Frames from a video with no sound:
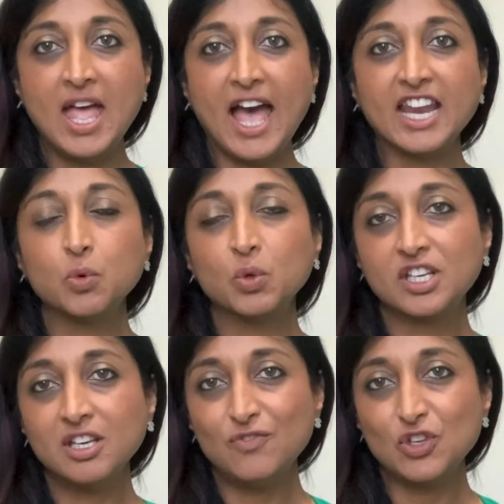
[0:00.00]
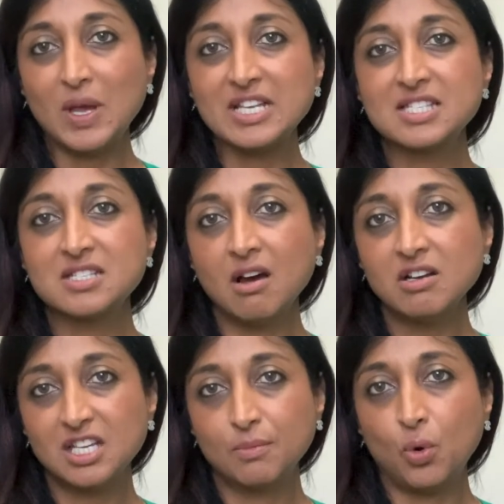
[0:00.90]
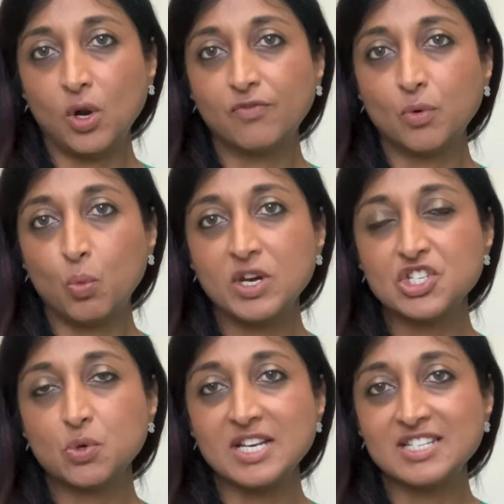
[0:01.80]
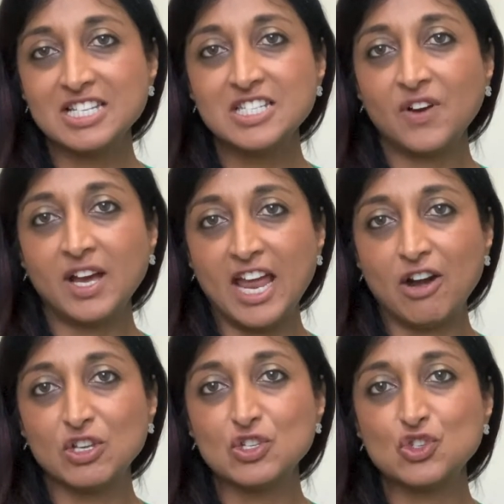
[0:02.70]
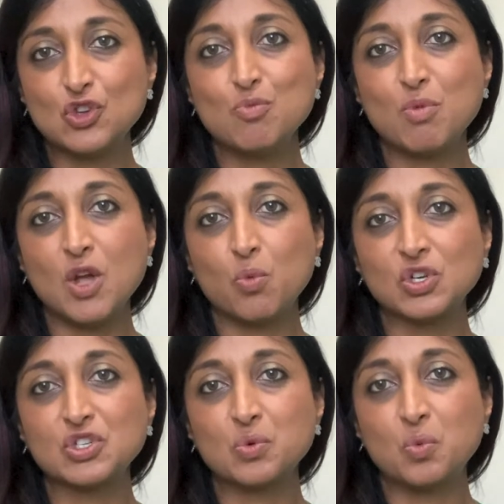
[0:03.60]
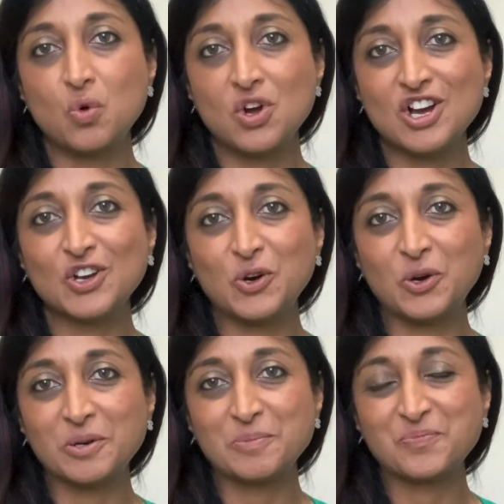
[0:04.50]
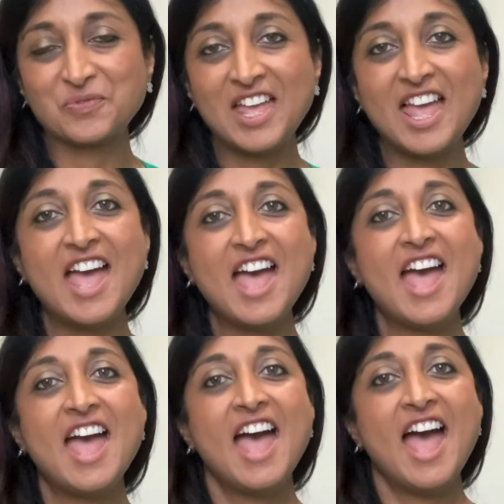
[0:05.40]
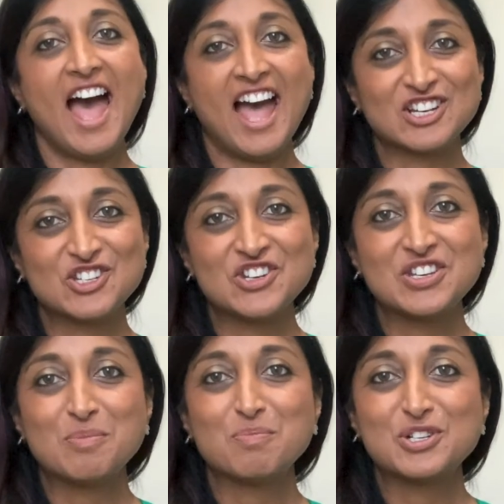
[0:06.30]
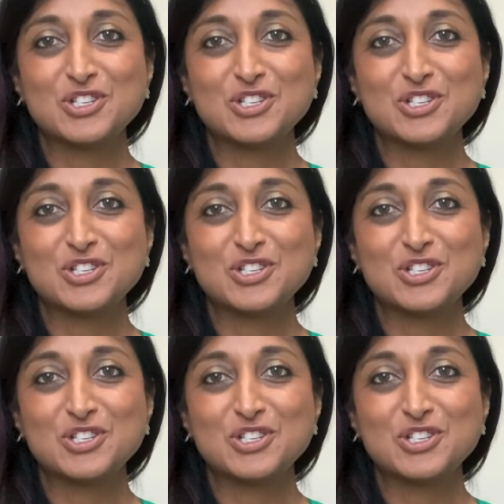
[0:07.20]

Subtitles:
And it will give you a starting point from which to identify areas you might want to work on. Action number